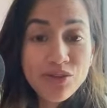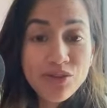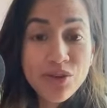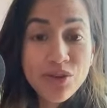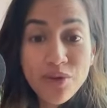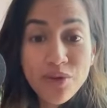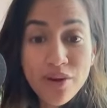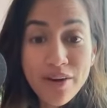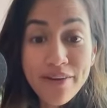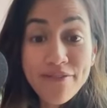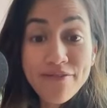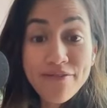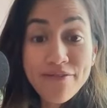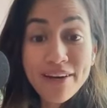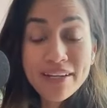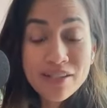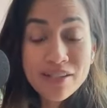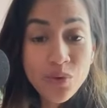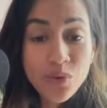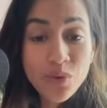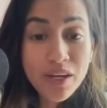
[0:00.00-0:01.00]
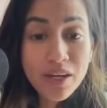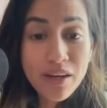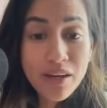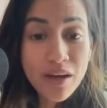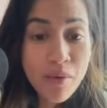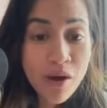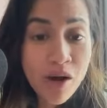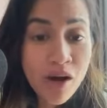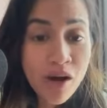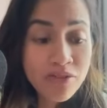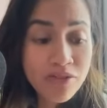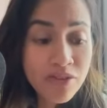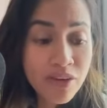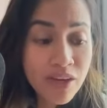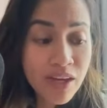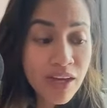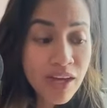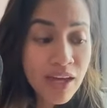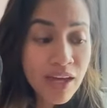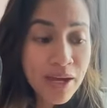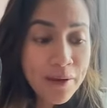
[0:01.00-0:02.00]
you know that a fight is going to come off.
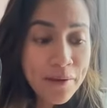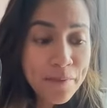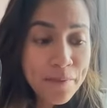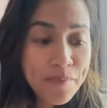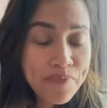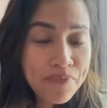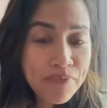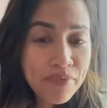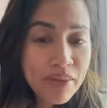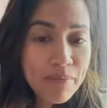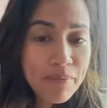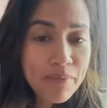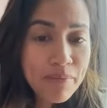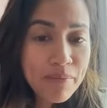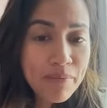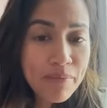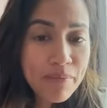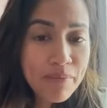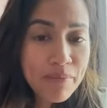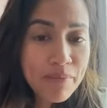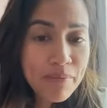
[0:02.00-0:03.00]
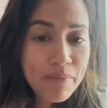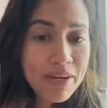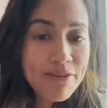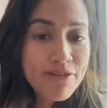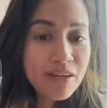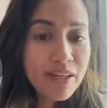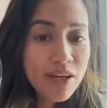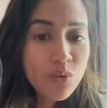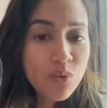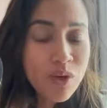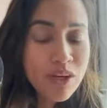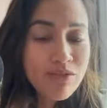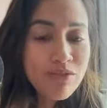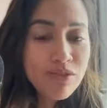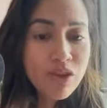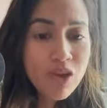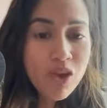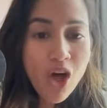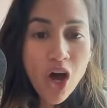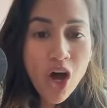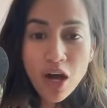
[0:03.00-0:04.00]
But I feel like we've
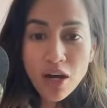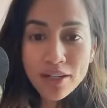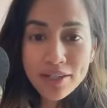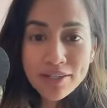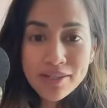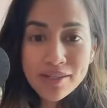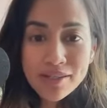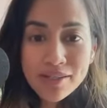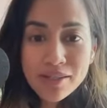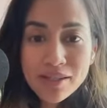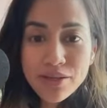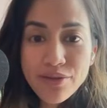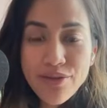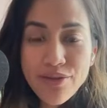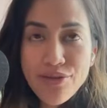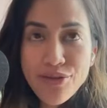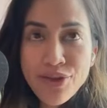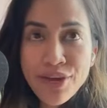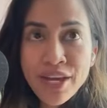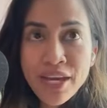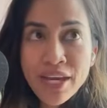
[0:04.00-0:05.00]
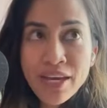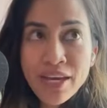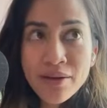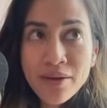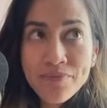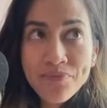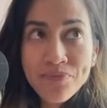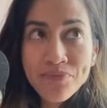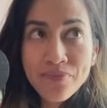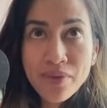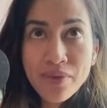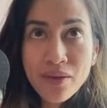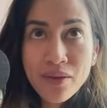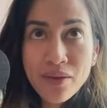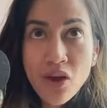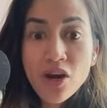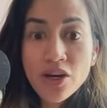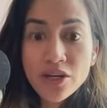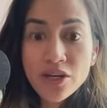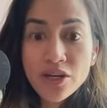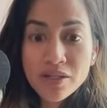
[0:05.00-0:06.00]
lost the
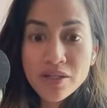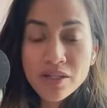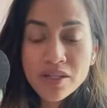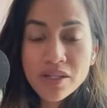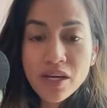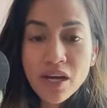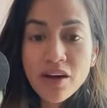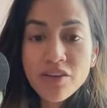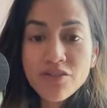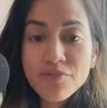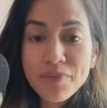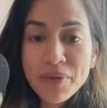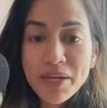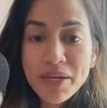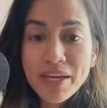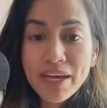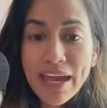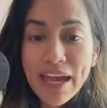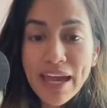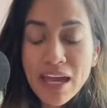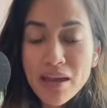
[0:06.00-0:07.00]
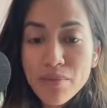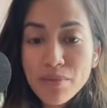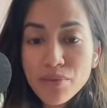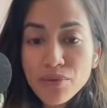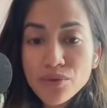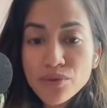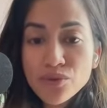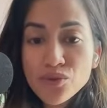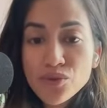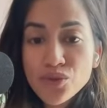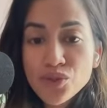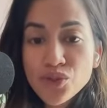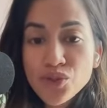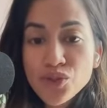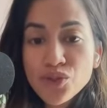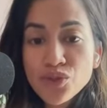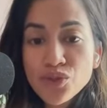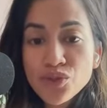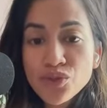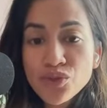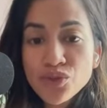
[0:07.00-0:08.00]
art of being able
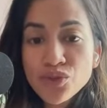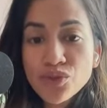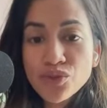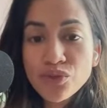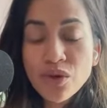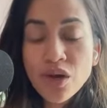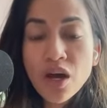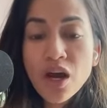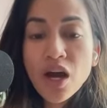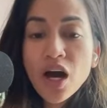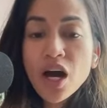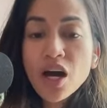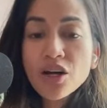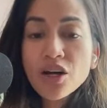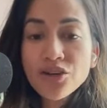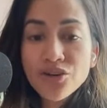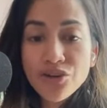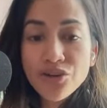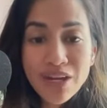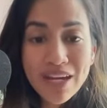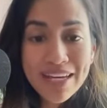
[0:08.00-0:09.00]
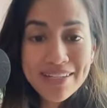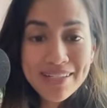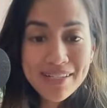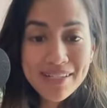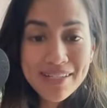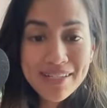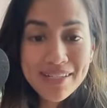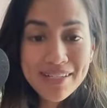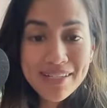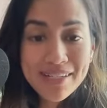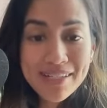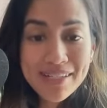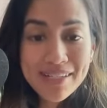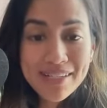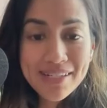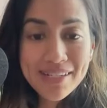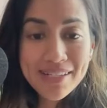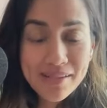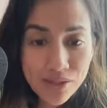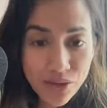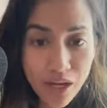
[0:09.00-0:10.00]
to agree to
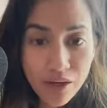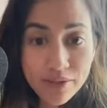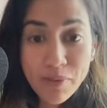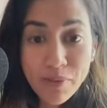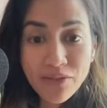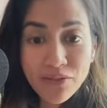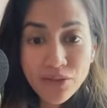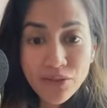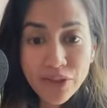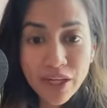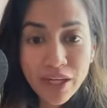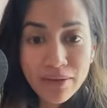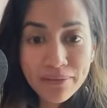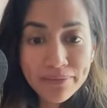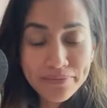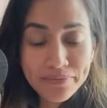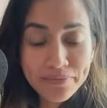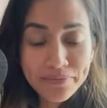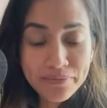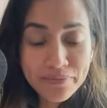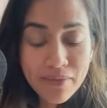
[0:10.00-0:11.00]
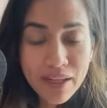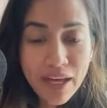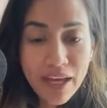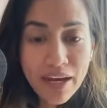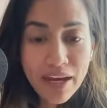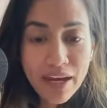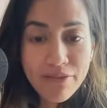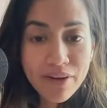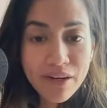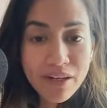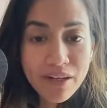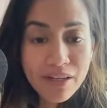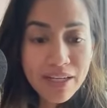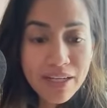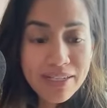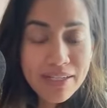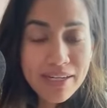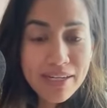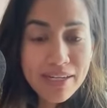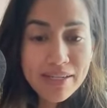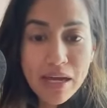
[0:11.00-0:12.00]
disagree respectfully. And I felt
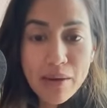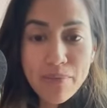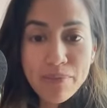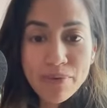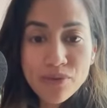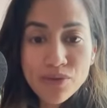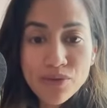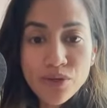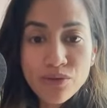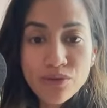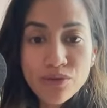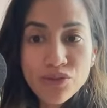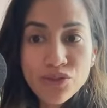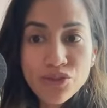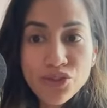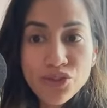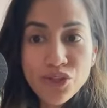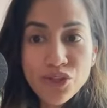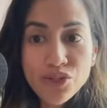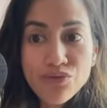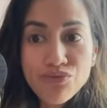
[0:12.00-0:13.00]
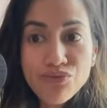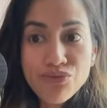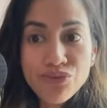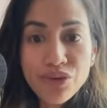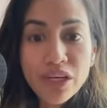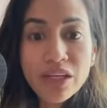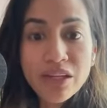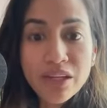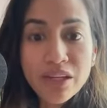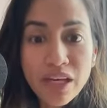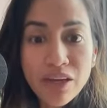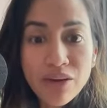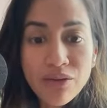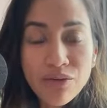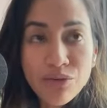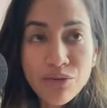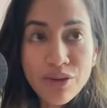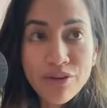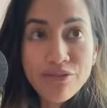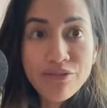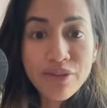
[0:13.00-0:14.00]
like today's episode should really
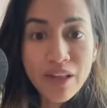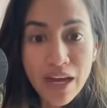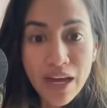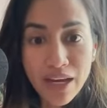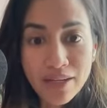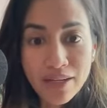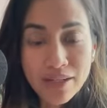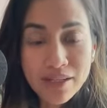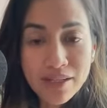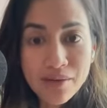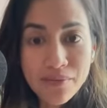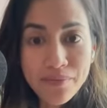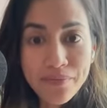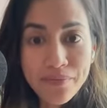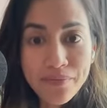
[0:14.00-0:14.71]
reflect